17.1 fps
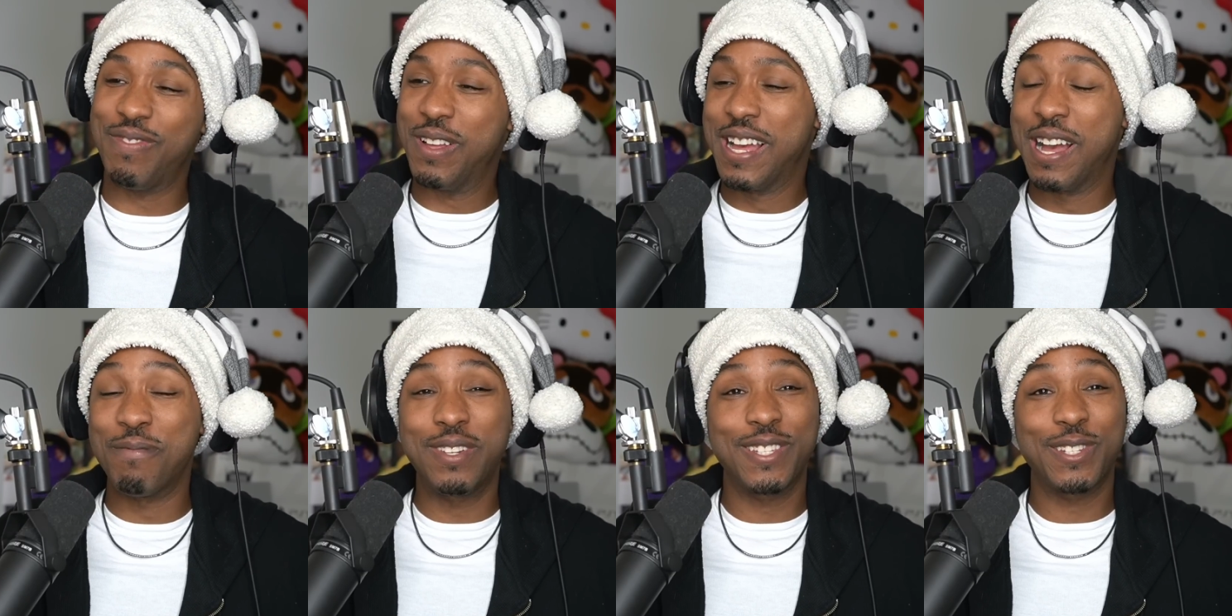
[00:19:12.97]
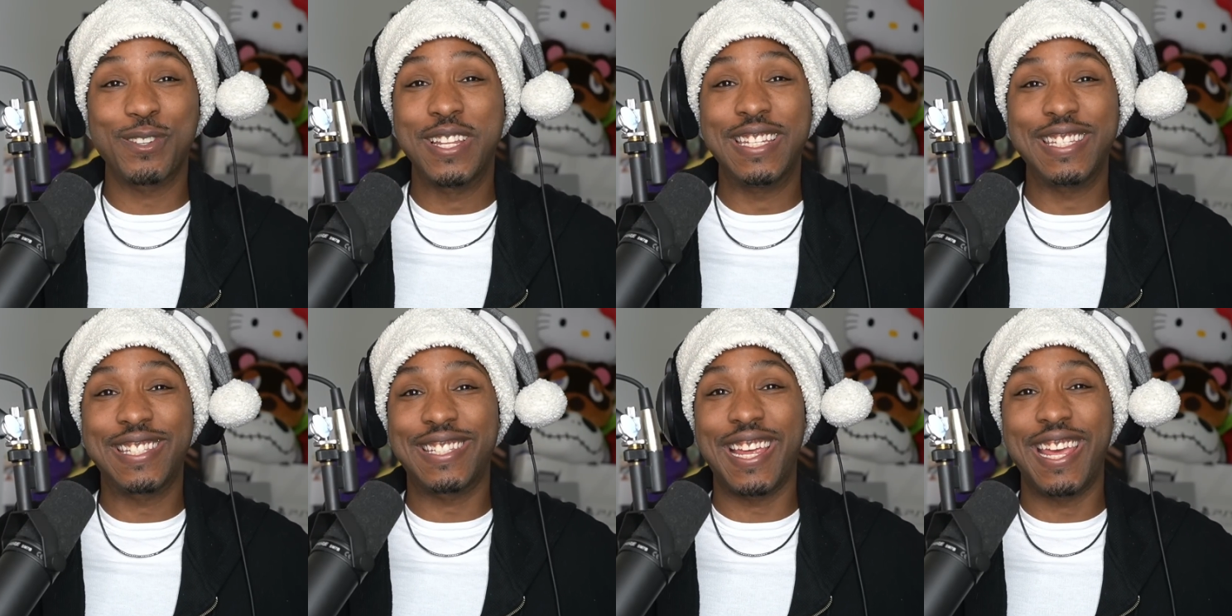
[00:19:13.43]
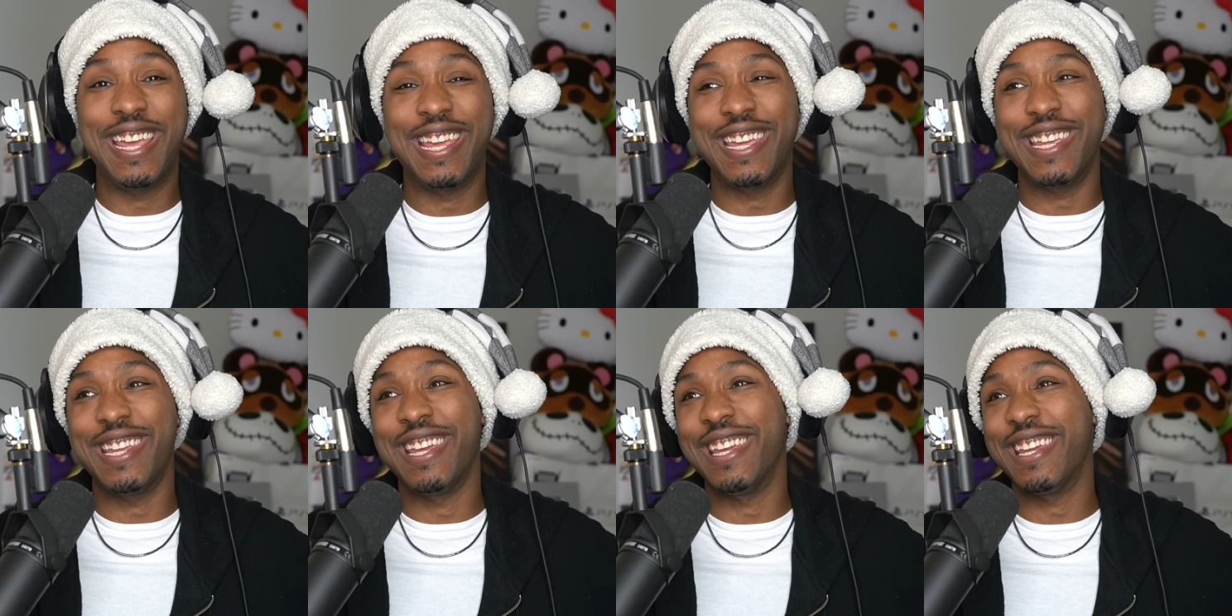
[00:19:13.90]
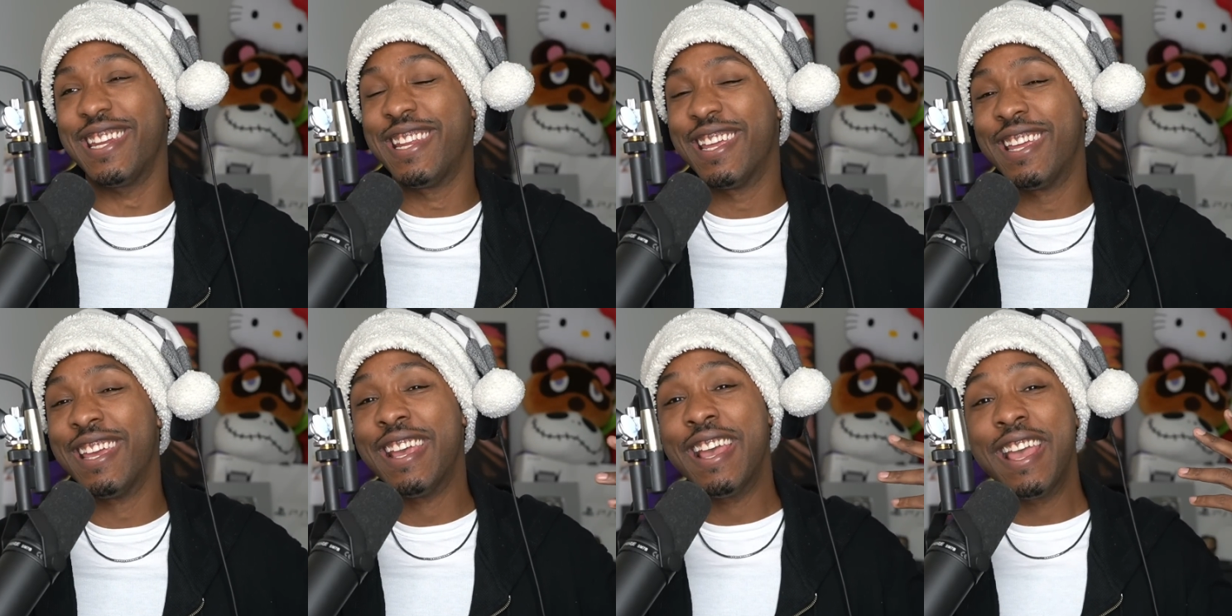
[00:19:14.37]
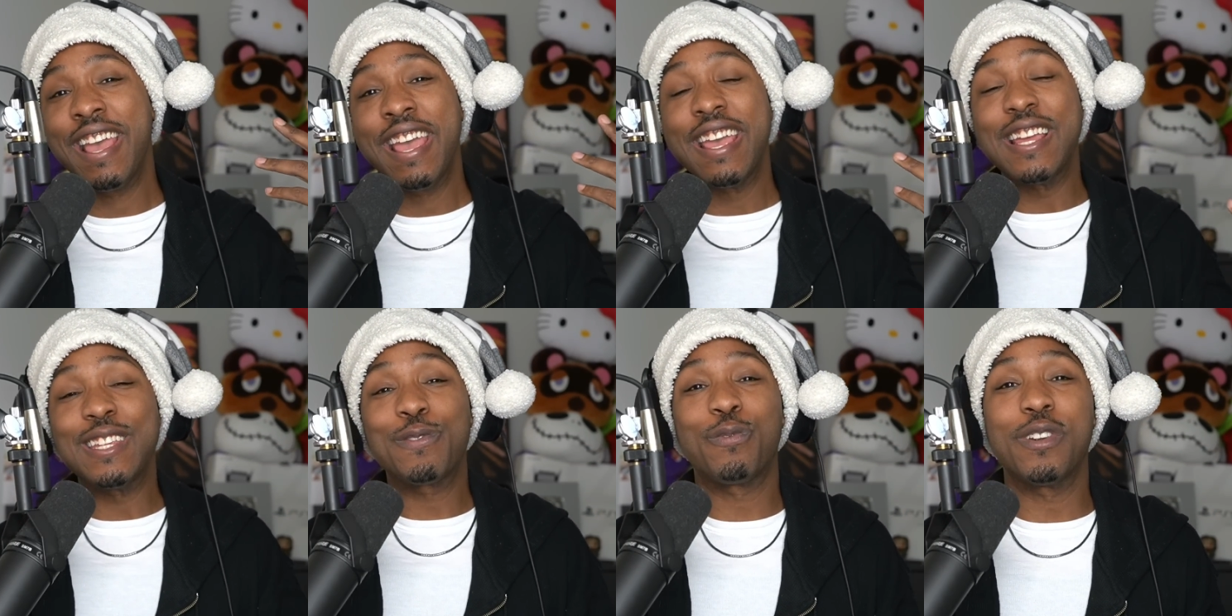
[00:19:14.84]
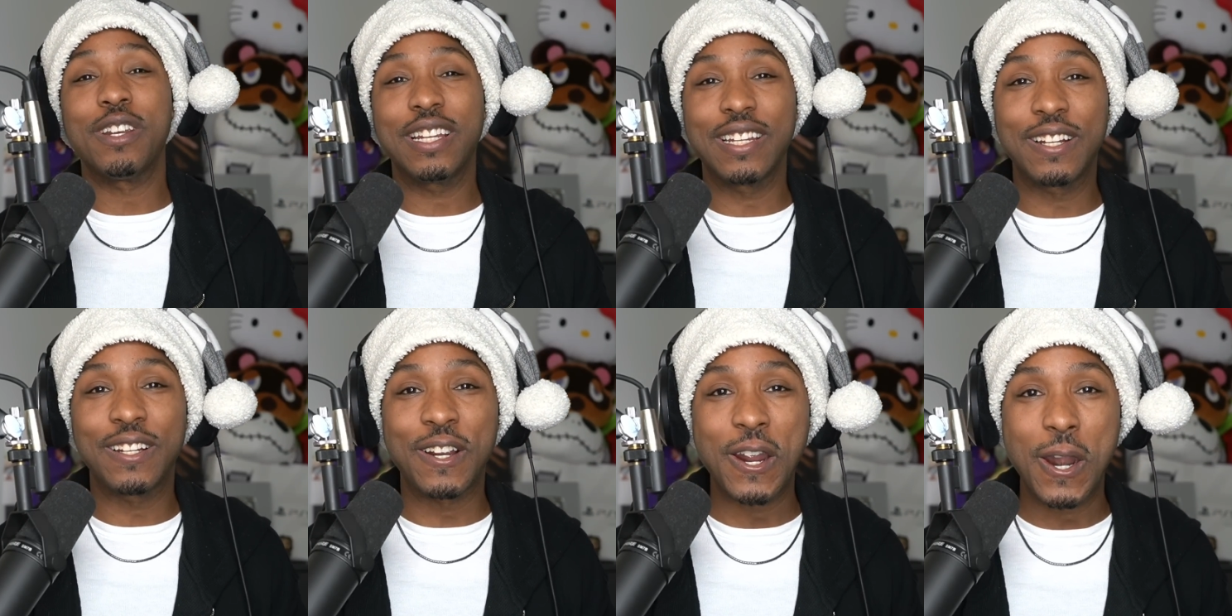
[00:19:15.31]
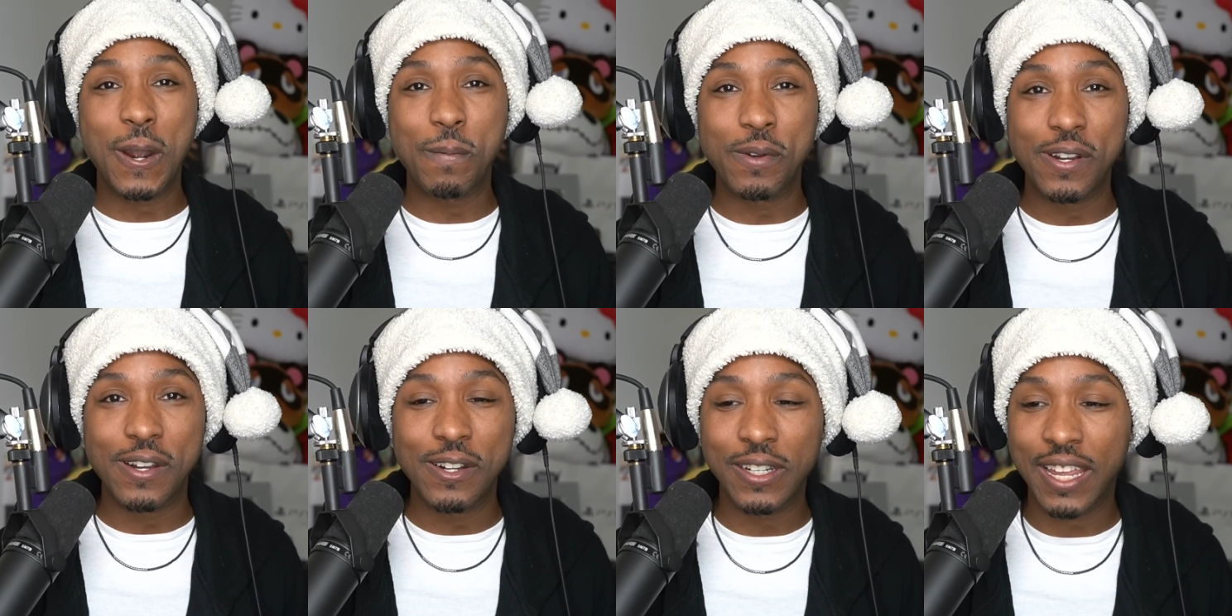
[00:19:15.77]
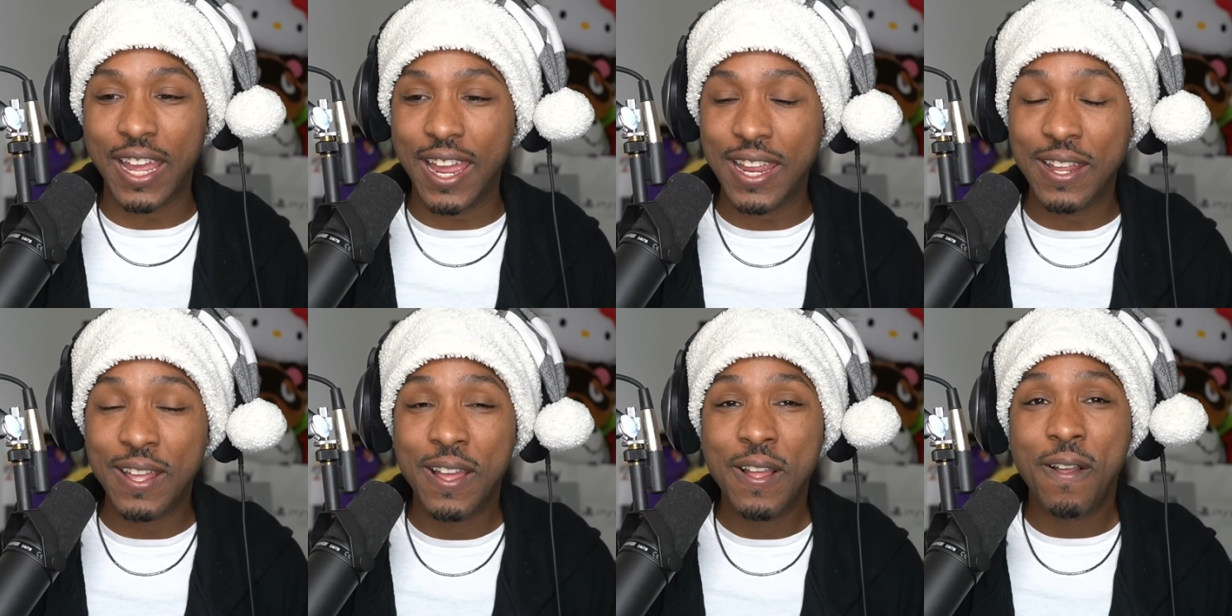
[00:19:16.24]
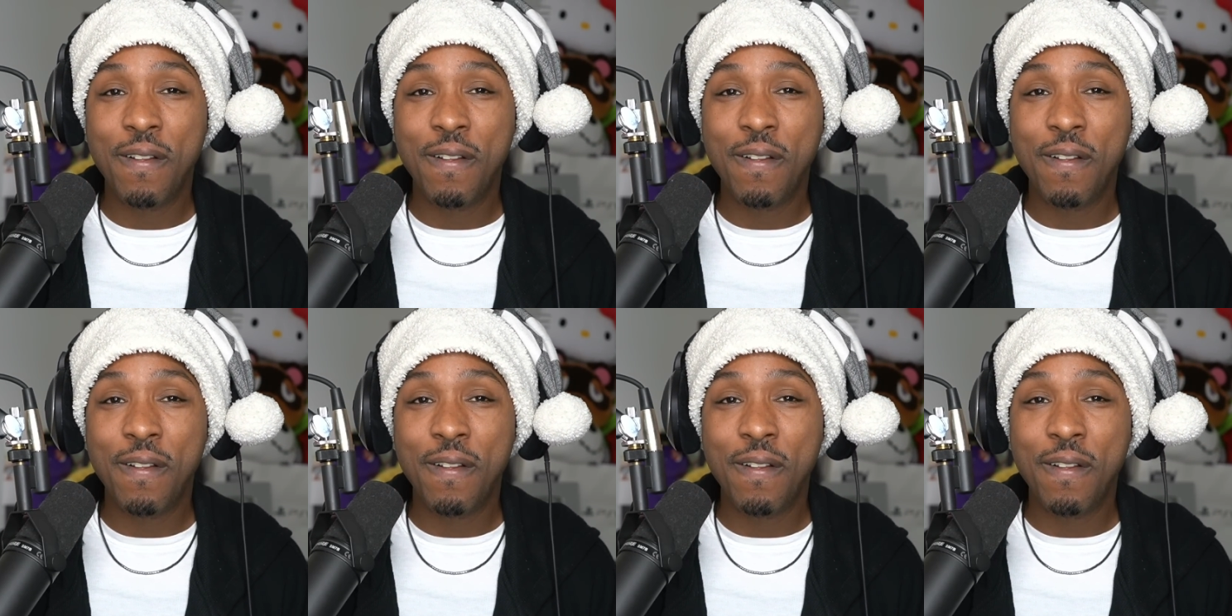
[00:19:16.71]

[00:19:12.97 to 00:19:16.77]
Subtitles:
I'm just going to say it. It's freaking karma, okay?